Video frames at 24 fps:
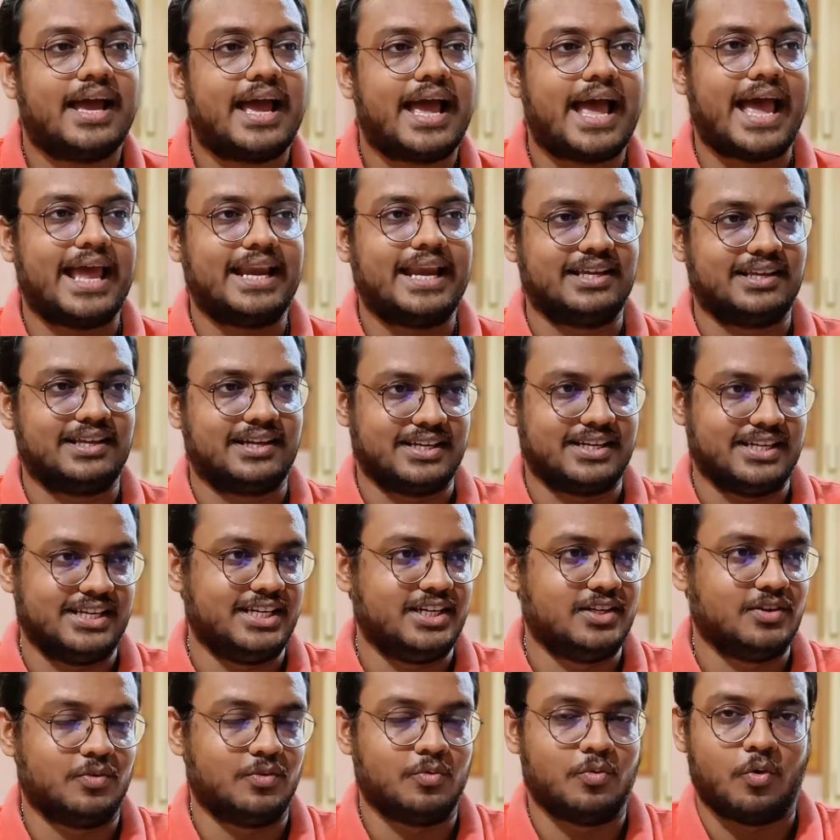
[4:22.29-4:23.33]
and
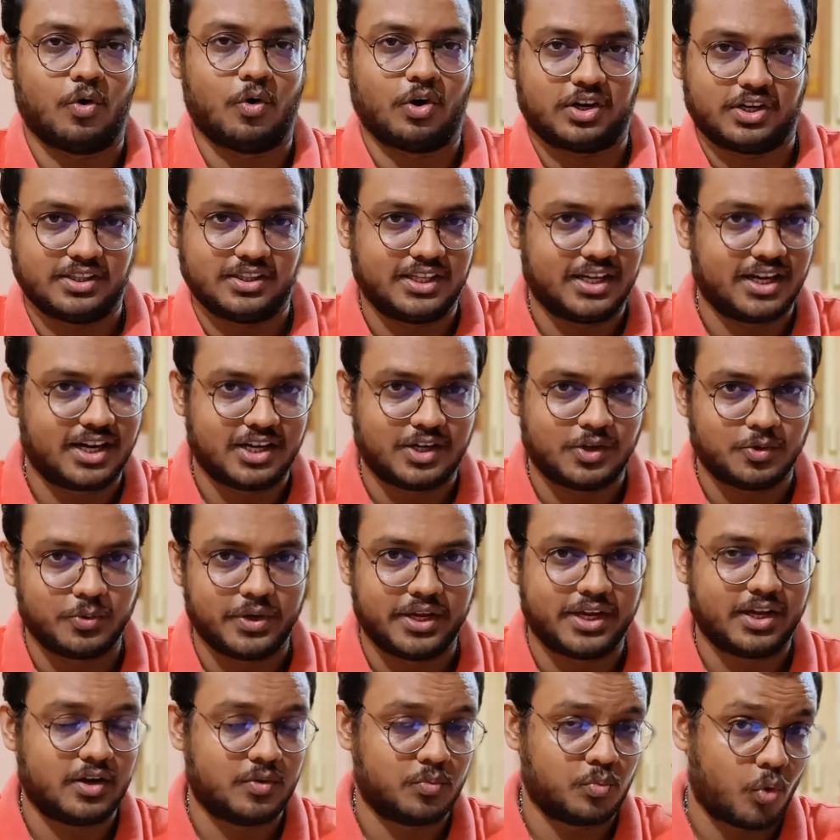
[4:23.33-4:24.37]
read what they are doing
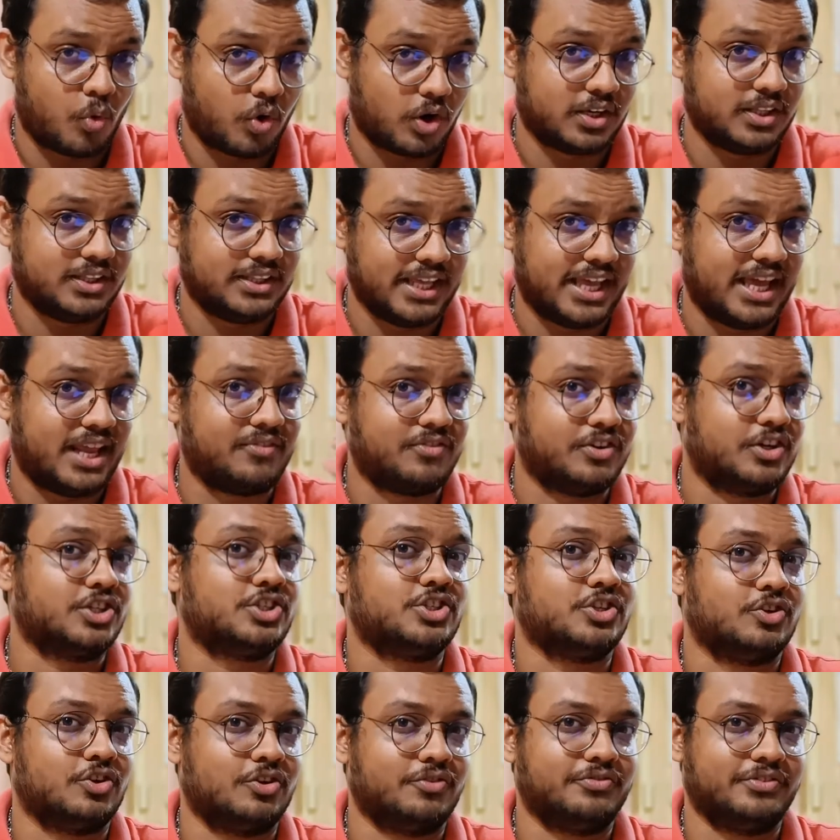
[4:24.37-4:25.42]
and what their
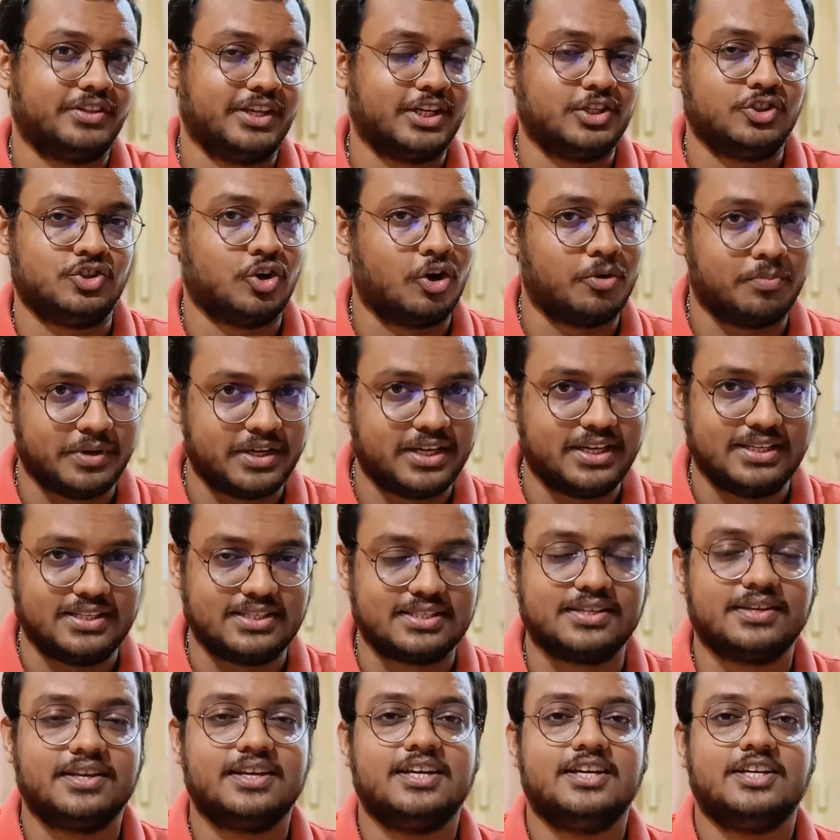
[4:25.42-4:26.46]
version of their job is.